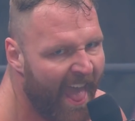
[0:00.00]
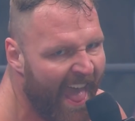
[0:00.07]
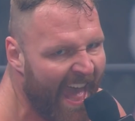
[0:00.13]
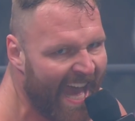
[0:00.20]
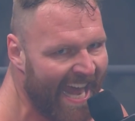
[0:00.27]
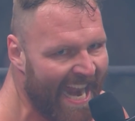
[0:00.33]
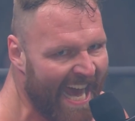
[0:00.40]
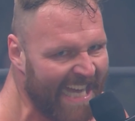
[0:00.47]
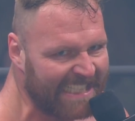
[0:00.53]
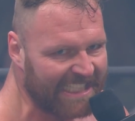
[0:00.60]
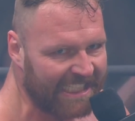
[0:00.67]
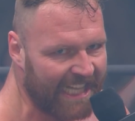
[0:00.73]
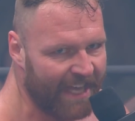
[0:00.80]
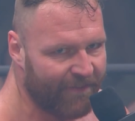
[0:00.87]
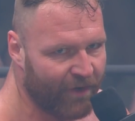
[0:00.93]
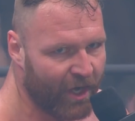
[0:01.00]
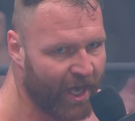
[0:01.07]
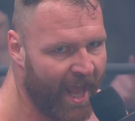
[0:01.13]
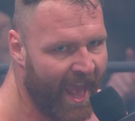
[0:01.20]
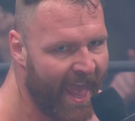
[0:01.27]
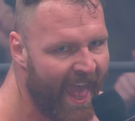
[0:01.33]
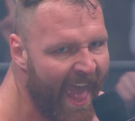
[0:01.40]
and I delivered
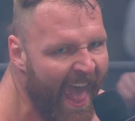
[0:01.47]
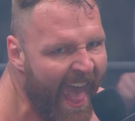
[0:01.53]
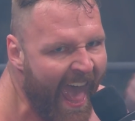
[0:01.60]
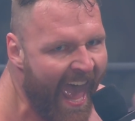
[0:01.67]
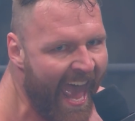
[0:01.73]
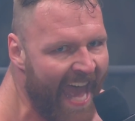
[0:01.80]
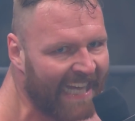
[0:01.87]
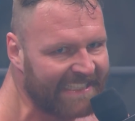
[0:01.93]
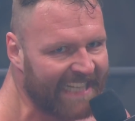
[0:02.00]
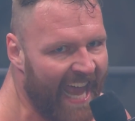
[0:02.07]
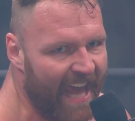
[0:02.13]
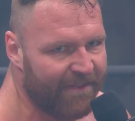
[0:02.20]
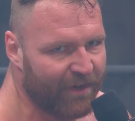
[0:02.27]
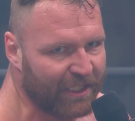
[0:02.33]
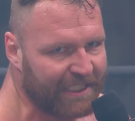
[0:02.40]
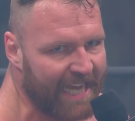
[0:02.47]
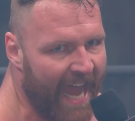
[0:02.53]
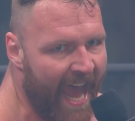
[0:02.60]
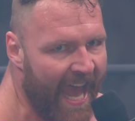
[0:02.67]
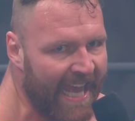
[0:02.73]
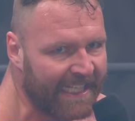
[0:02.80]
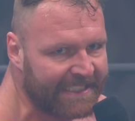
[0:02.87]
as
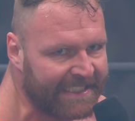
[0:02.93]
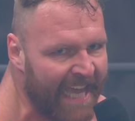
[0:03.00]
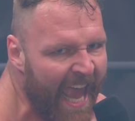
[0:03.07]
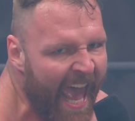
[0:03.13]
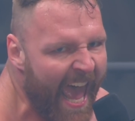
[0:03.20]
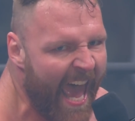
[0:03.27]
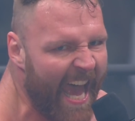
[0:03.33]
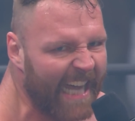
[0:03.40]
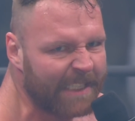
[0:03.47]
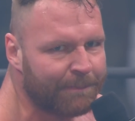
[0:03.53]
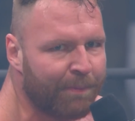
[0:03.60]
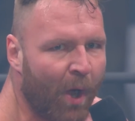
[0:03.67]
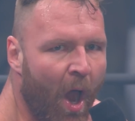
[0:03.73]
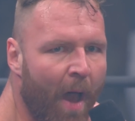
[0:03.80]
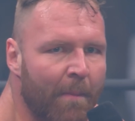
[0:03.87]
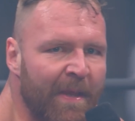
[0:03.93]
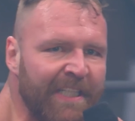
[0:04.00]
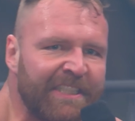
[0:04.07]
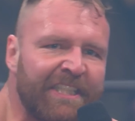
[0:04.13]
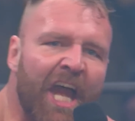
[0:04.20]
advertised, as promised.